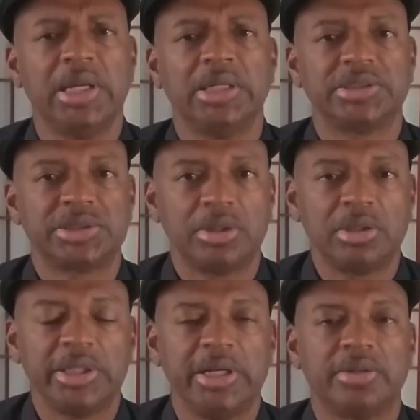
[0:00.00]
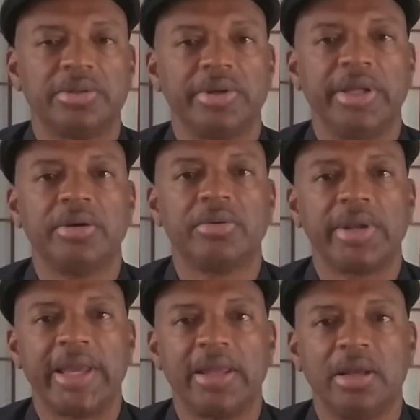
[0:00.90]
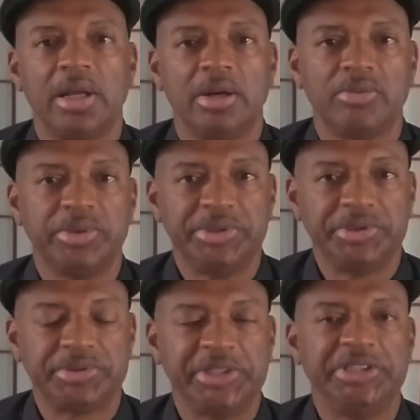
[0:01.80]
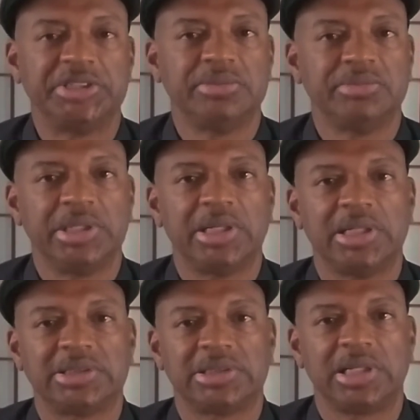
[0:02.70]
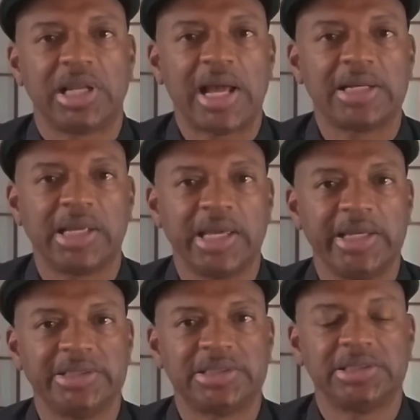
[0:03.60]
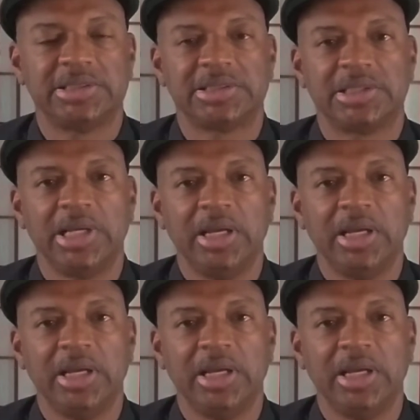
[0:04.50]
solely on the internet when you're teaching, because in a lot of cases,